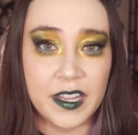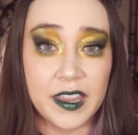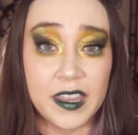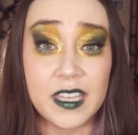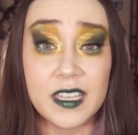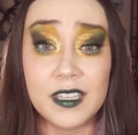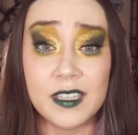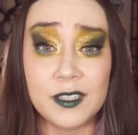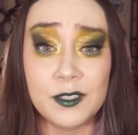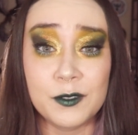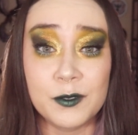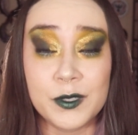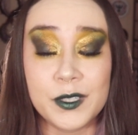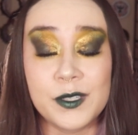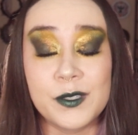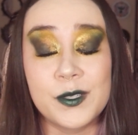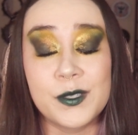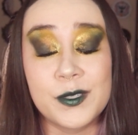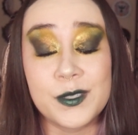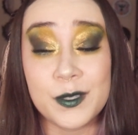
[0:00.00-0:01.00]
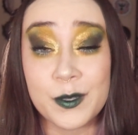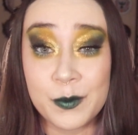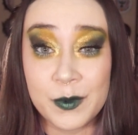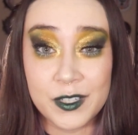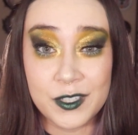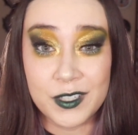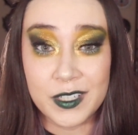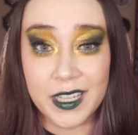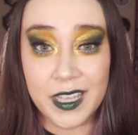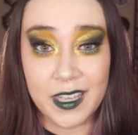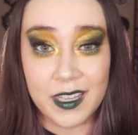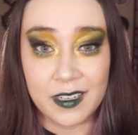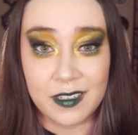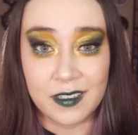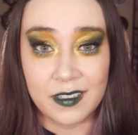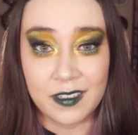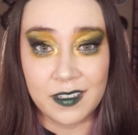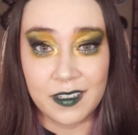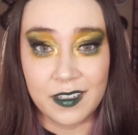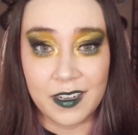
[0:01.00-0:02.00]
Thank you so much
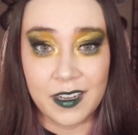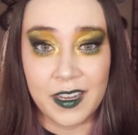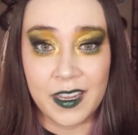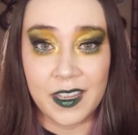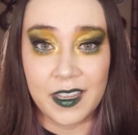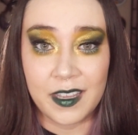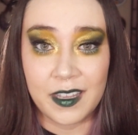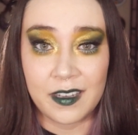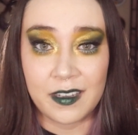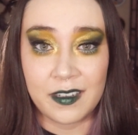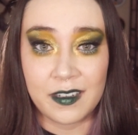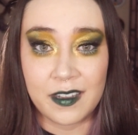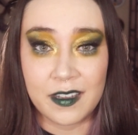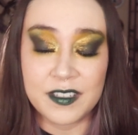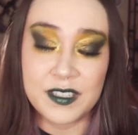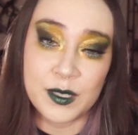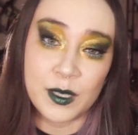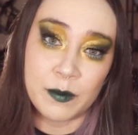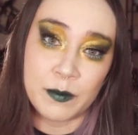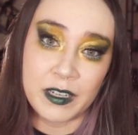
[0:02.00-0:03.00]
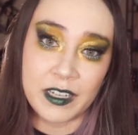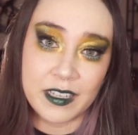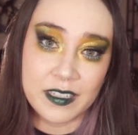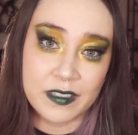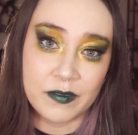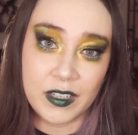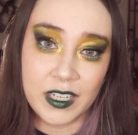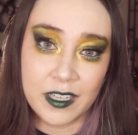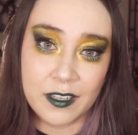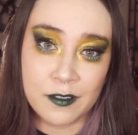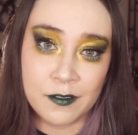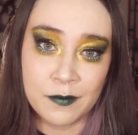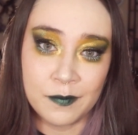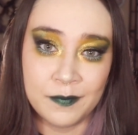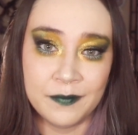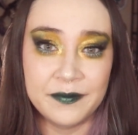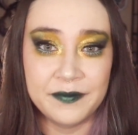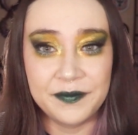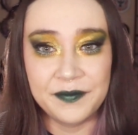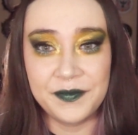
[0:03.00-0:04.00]
again, and I'll see you in my next video.
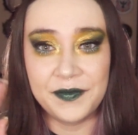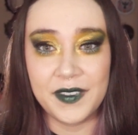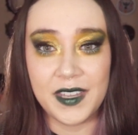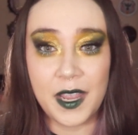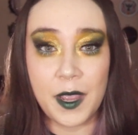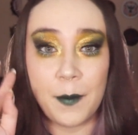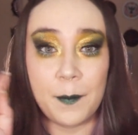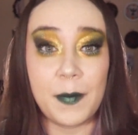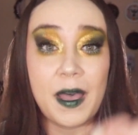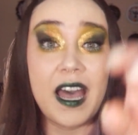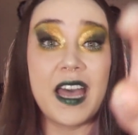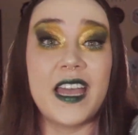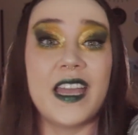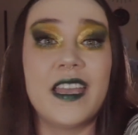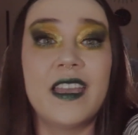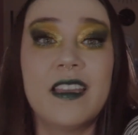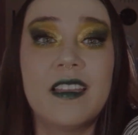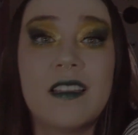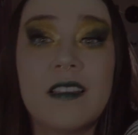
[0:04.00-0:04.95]
Bye!